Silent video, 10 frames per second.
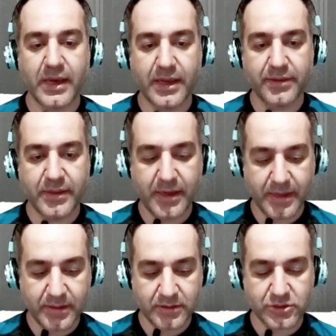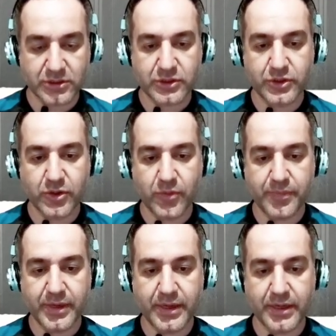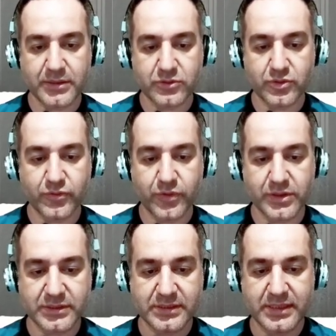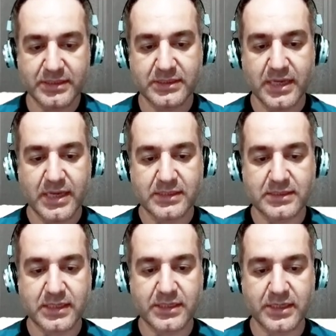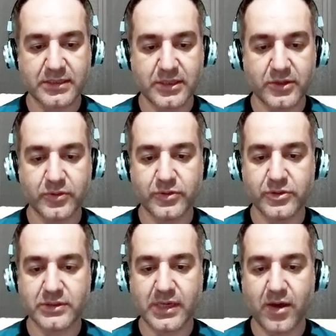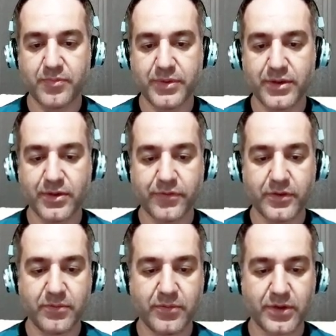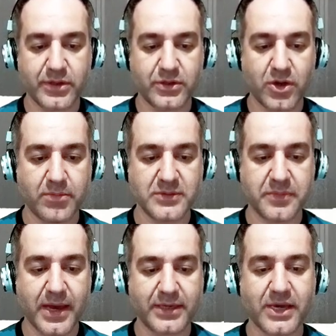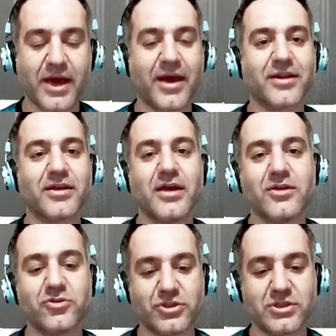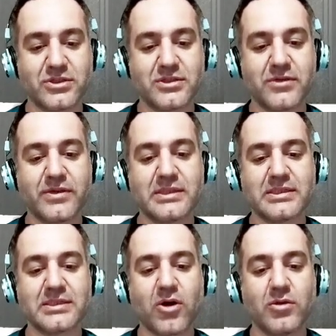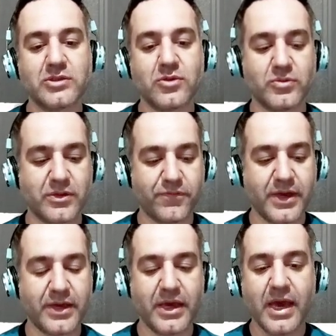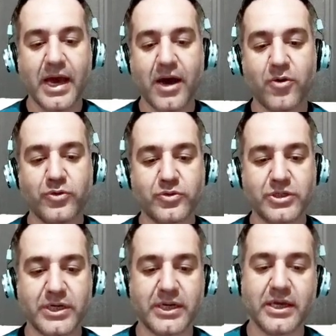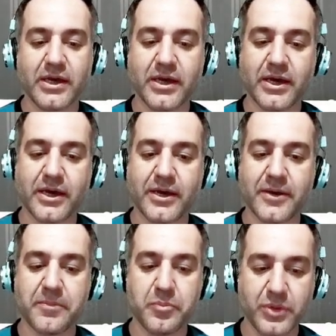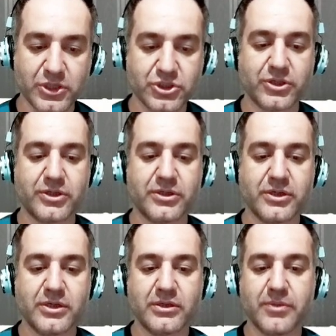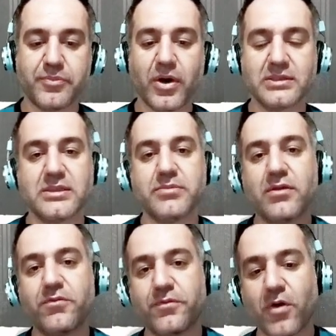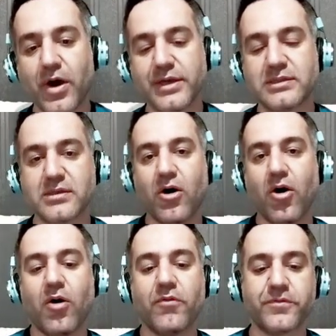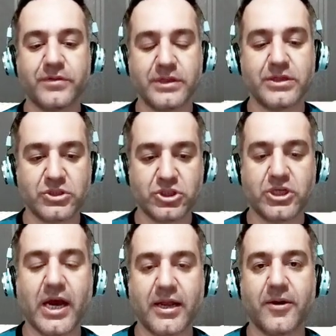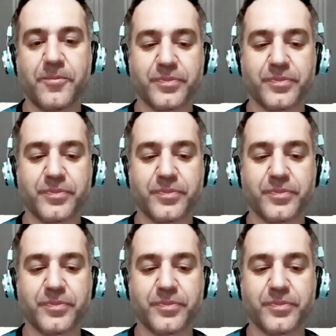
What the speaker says: and then just copy it towards this second low. You see how beautifully market comes back and touches this level? This is also the way how you can measure the possible voids of the channel.